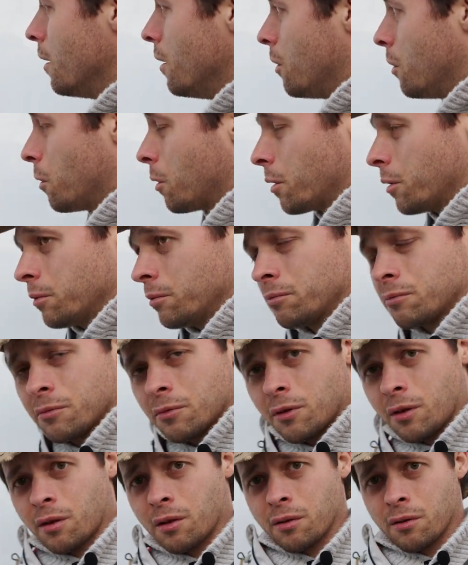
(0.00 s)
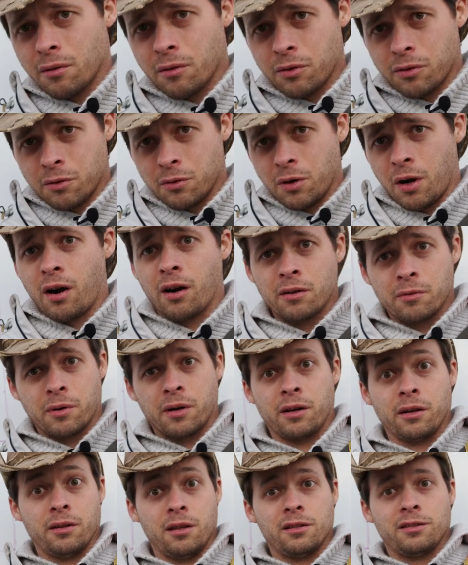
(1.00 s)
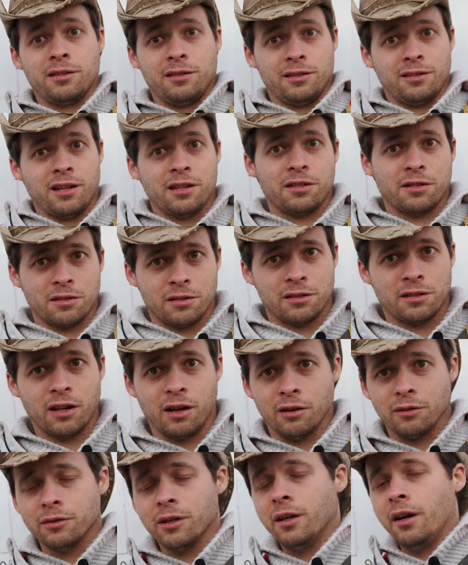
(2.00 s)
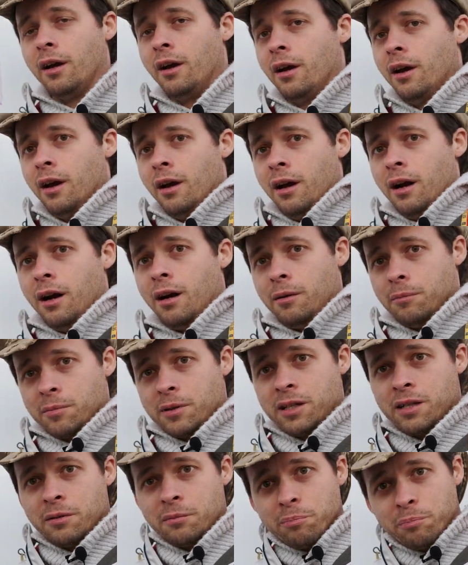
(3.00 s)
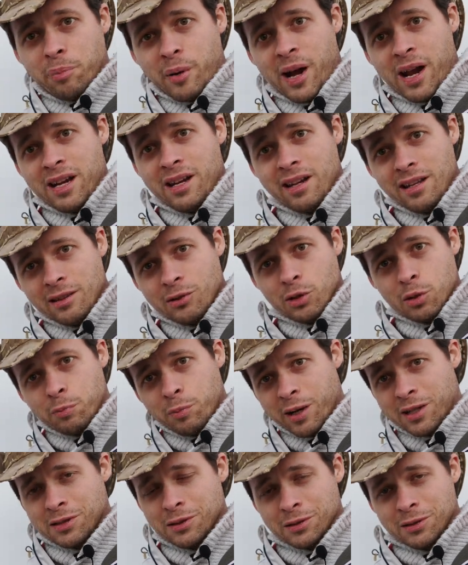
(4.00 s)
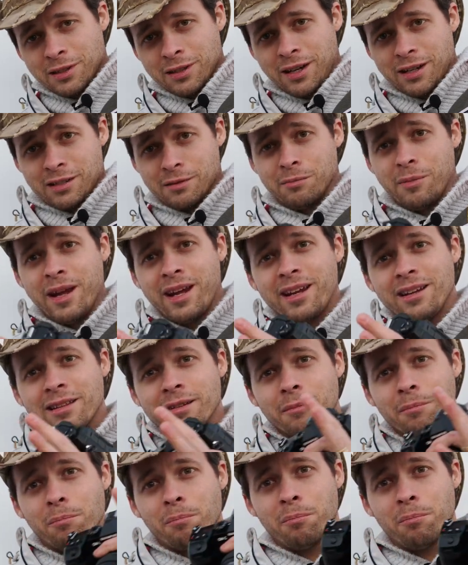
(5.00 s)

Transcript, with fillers: or through hardware that's in the sensor itself, um, combining those pixels together, making them